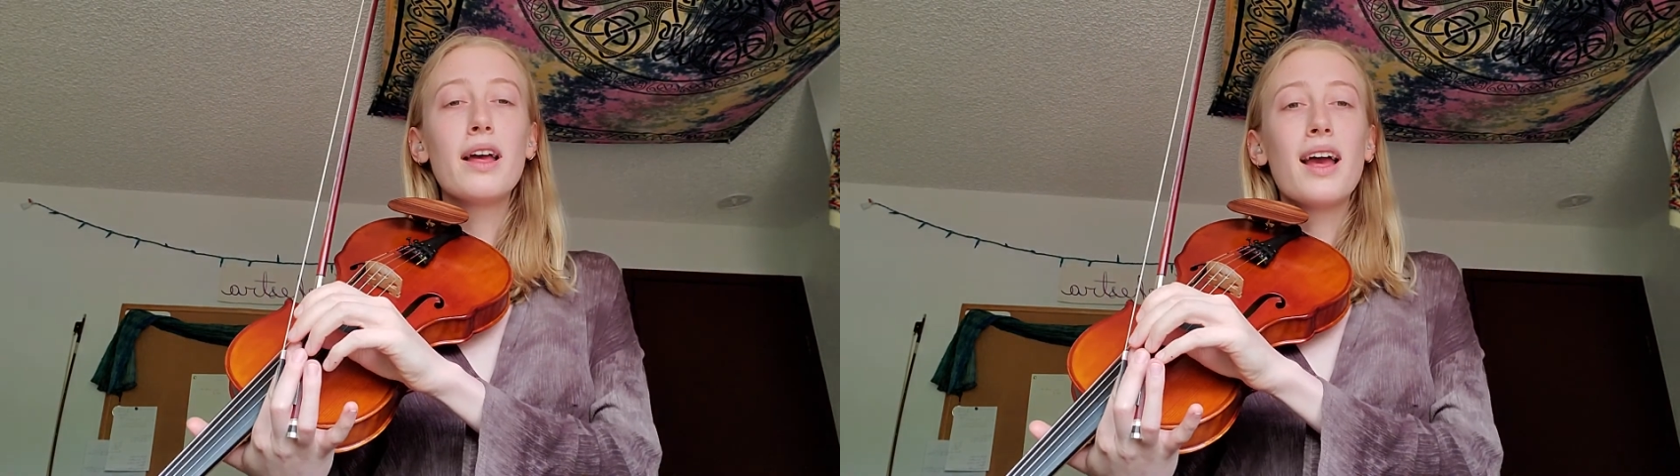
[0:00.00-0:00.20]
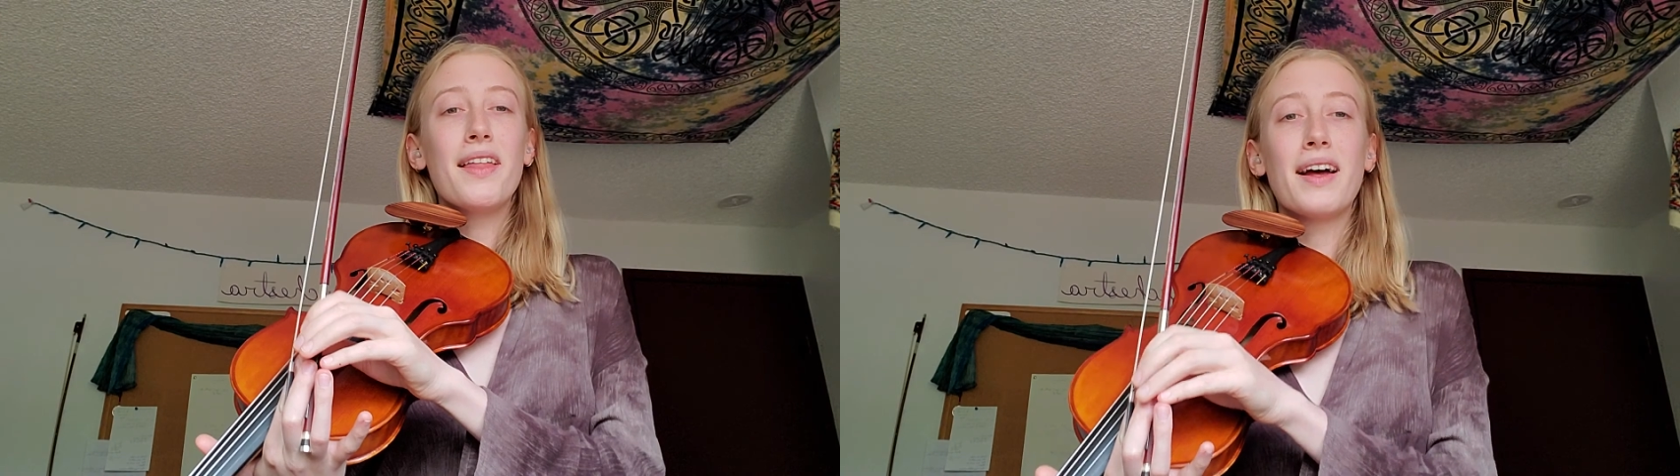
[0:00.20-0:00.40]

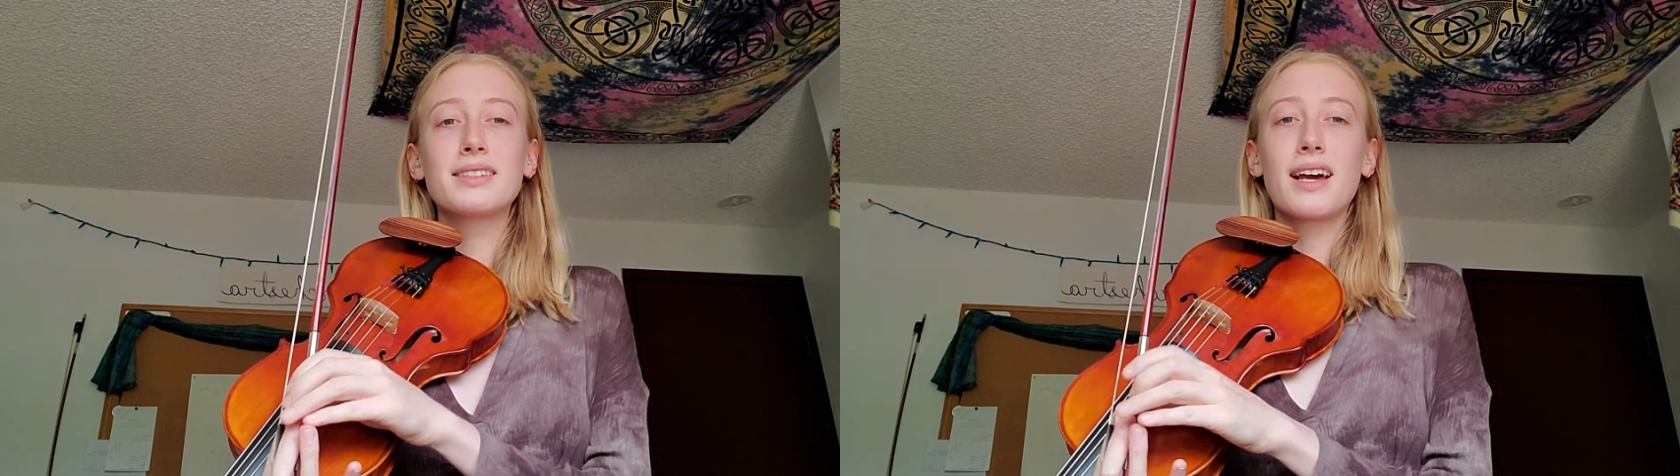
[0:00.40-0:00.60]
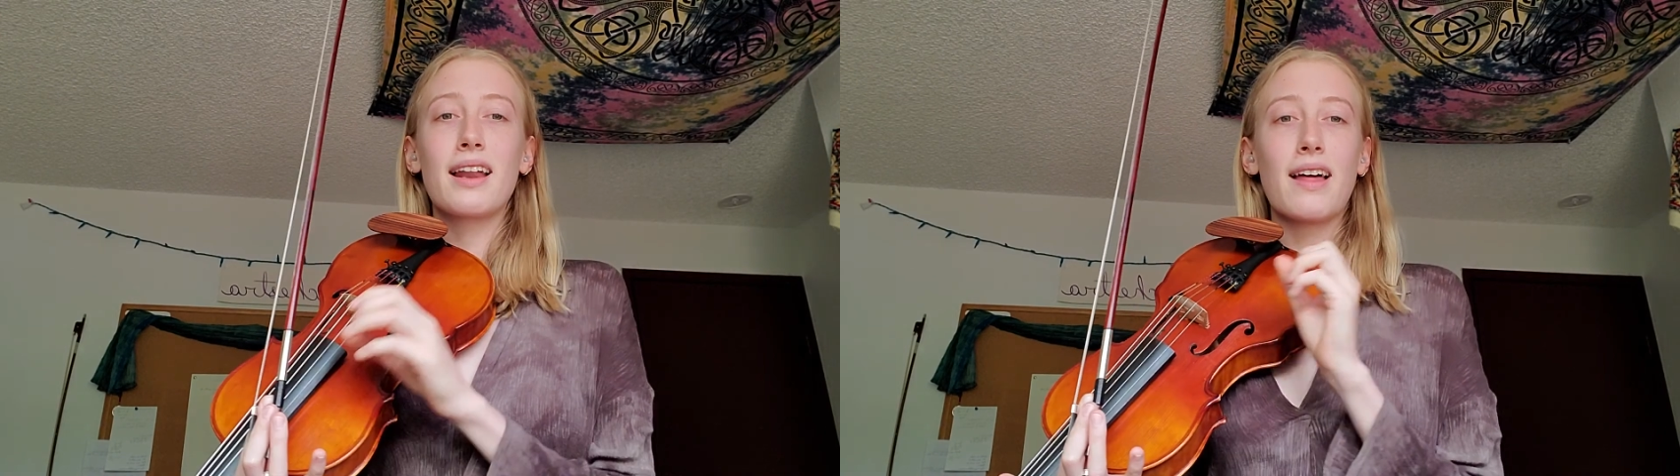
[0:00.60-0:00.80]
And that's
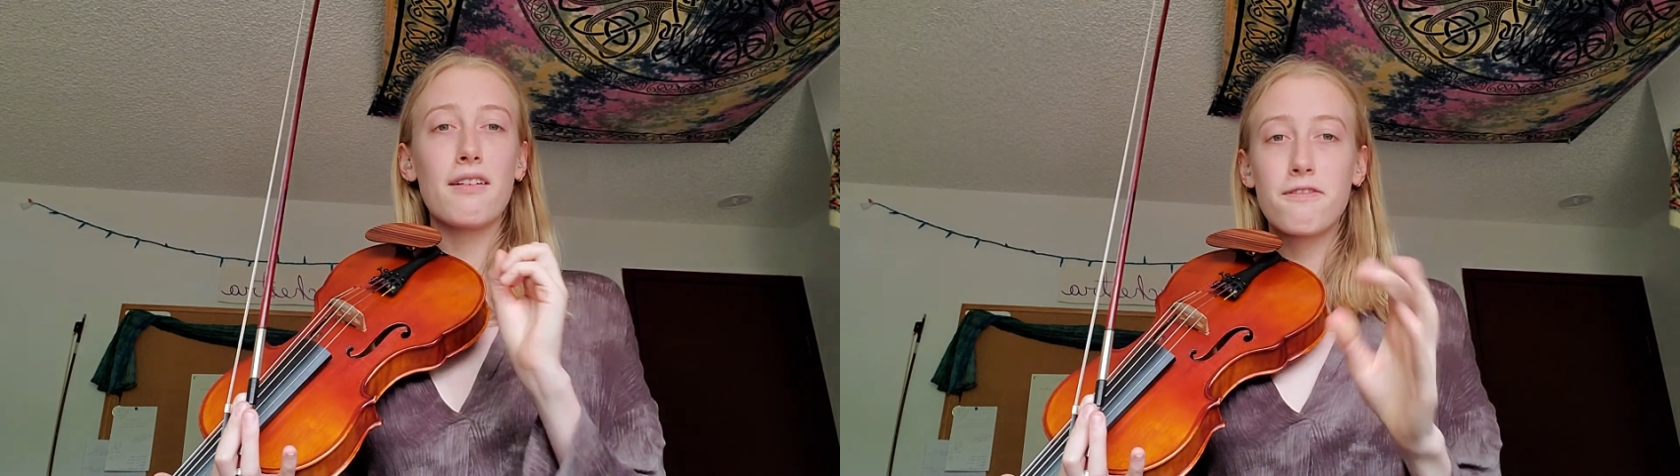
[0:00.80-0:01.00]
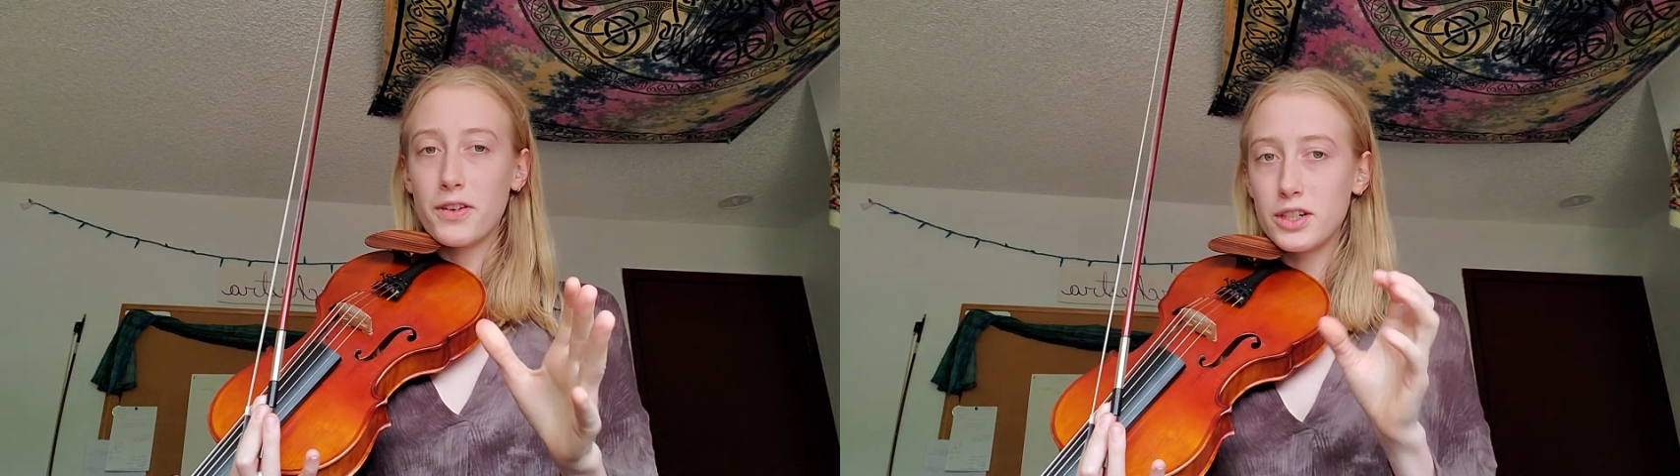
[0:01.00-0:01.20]
kind of that
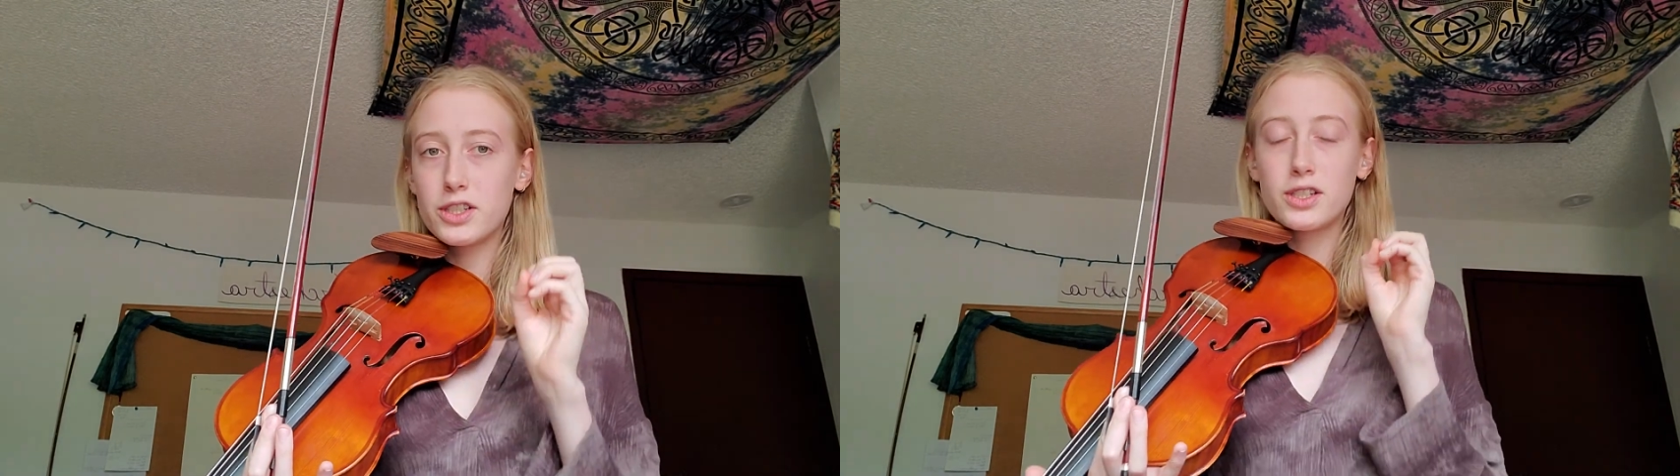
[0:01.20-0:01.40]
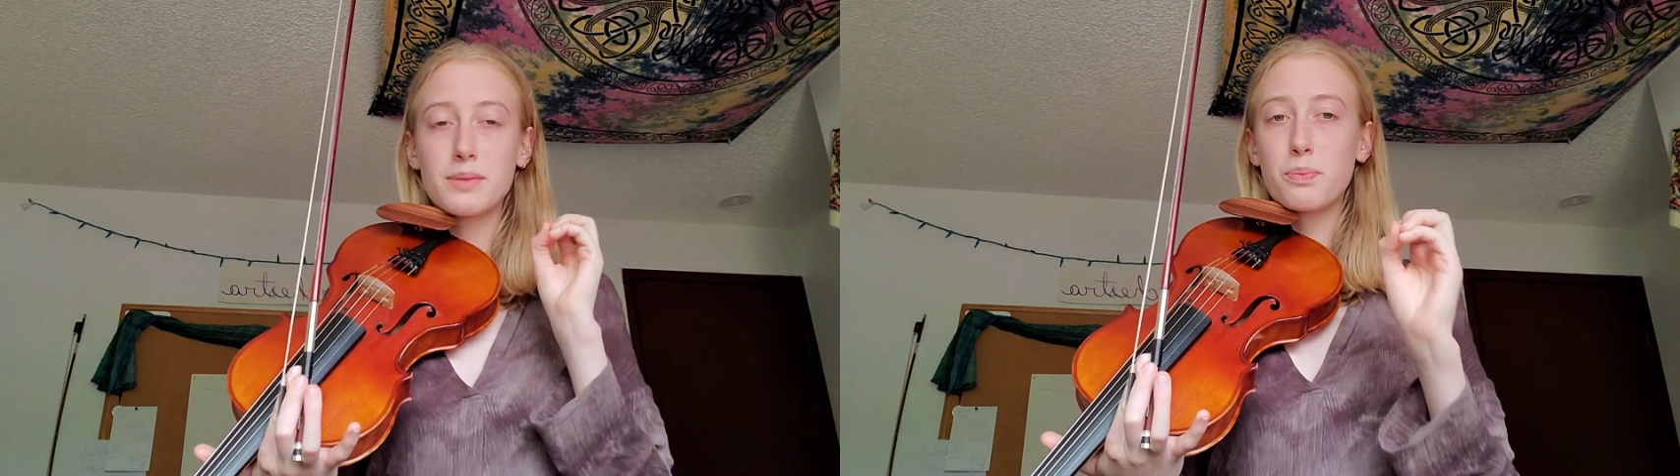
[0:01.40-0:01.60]

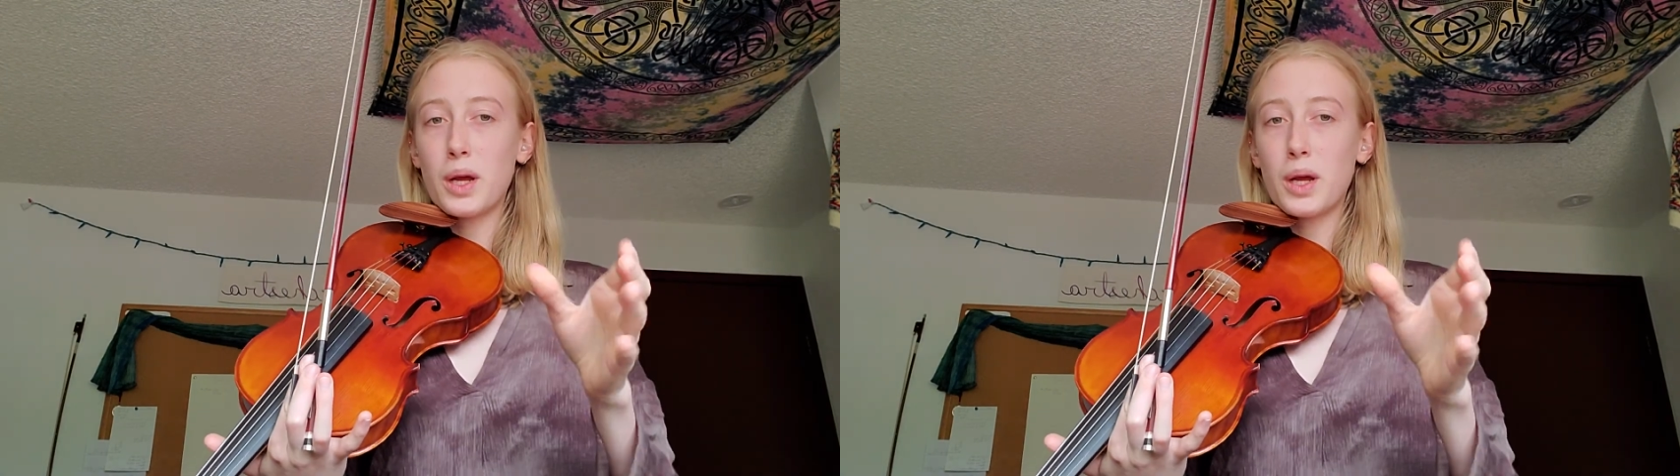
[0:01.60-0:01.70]
first